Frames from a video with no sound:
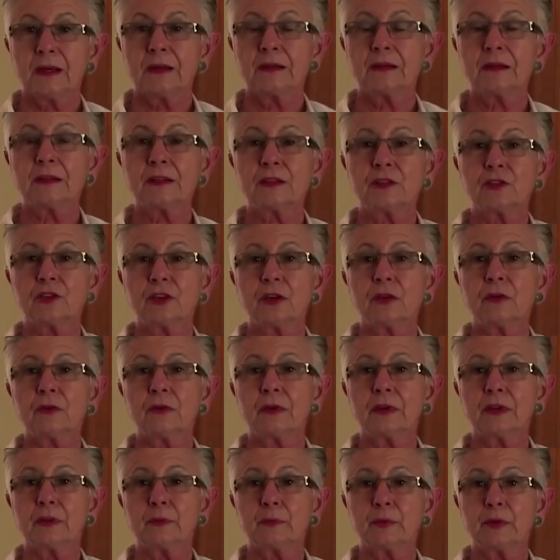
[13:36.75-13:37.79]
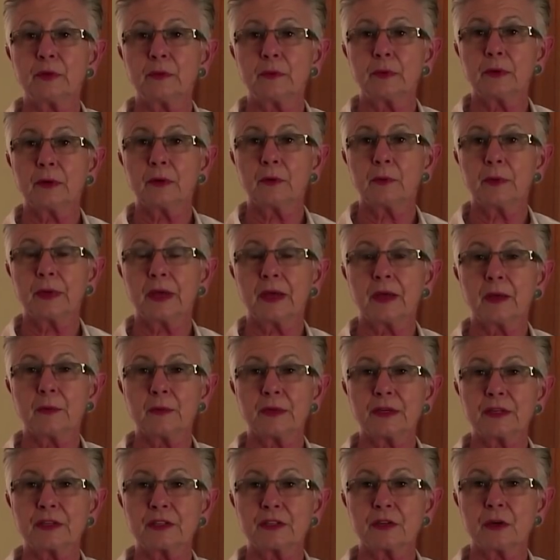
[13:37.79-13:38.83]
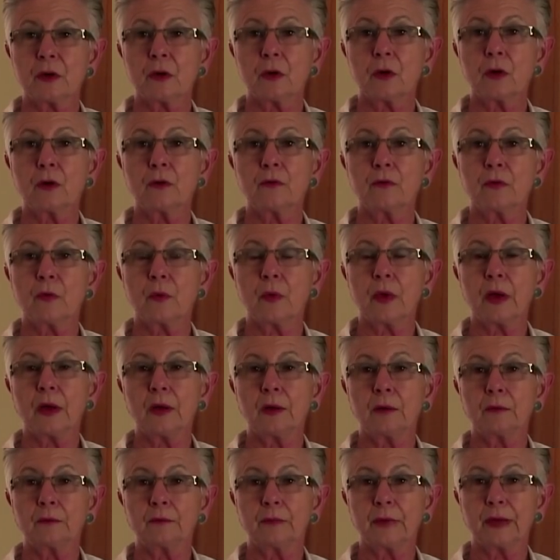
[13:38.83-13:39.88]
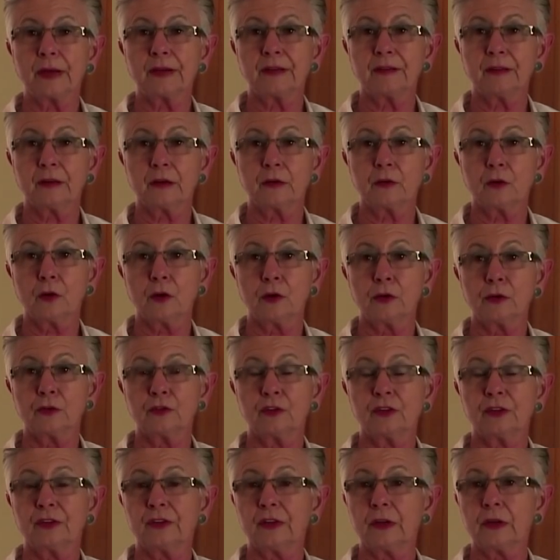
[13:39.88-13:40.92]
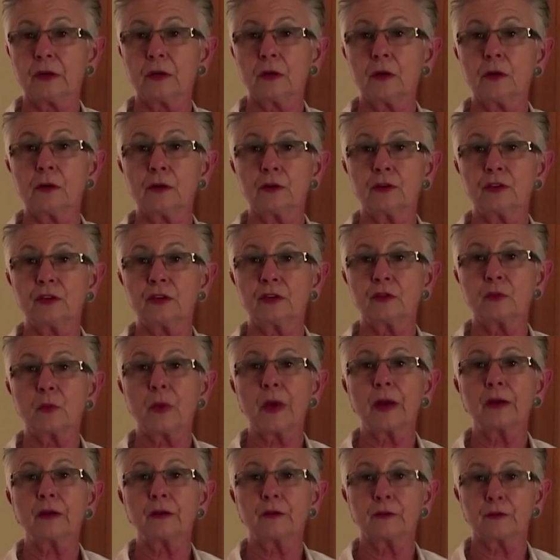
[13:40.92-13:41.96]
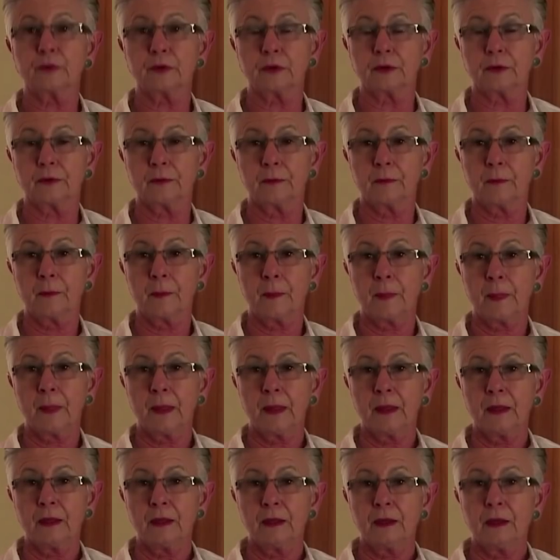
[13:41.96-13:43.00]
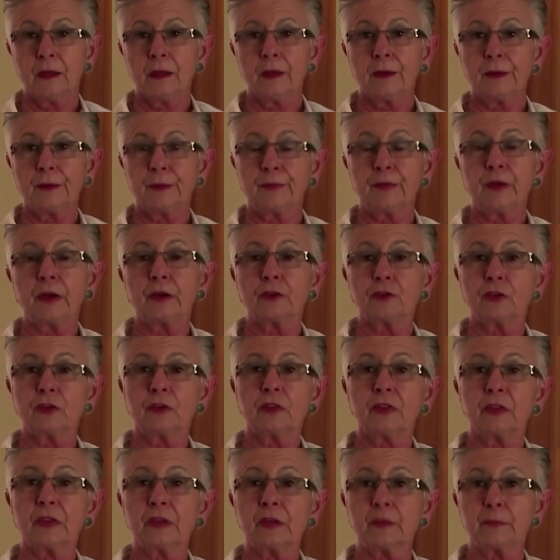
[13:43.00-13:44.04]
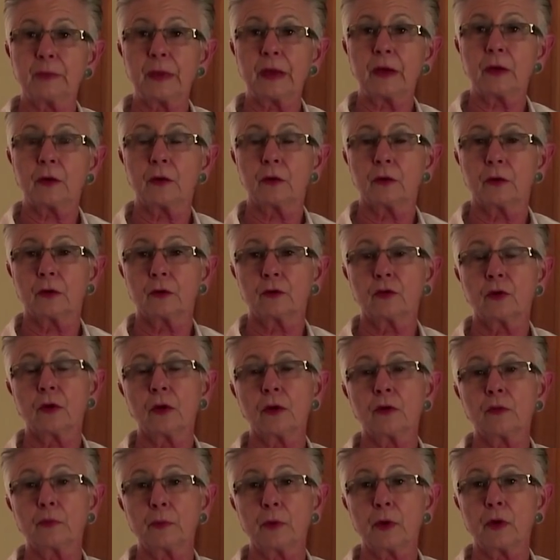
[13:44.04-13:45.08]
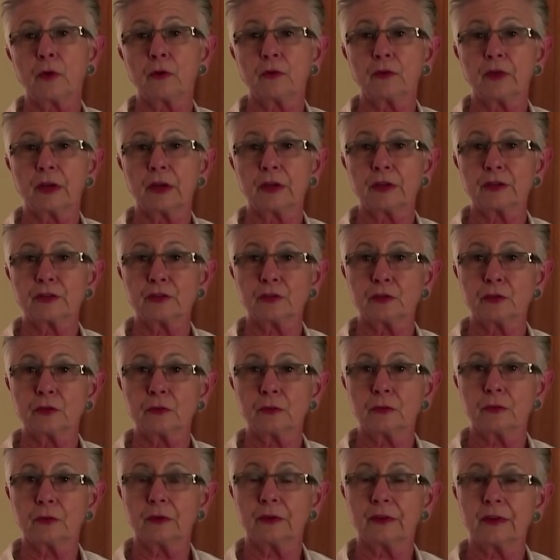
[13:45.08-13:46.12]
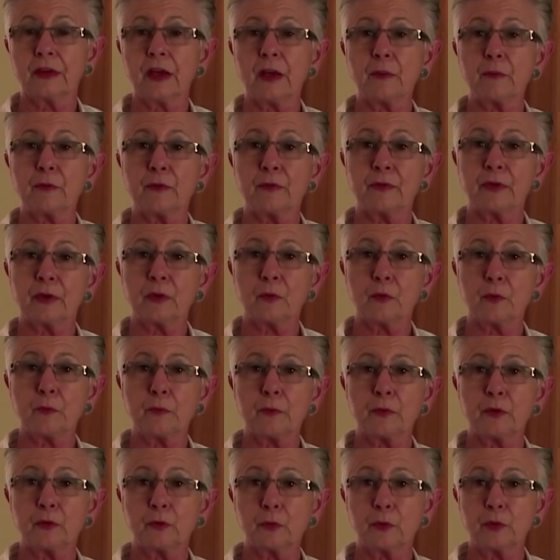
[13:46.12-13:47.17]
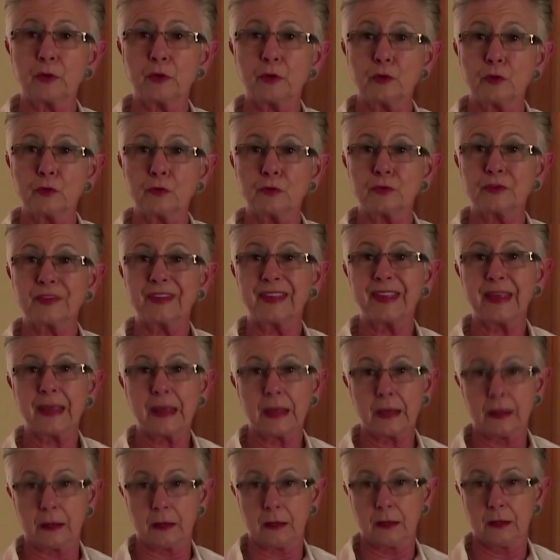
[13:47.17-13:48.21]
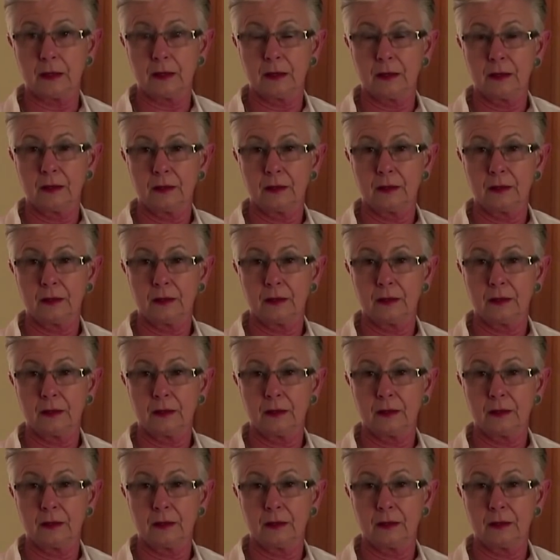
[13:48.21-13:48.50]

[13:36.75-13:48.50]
I think generally people are becoming so overwhelmed by technology. Technology is wonderful. If I just think back on the transplant days too, the type of equipment we used then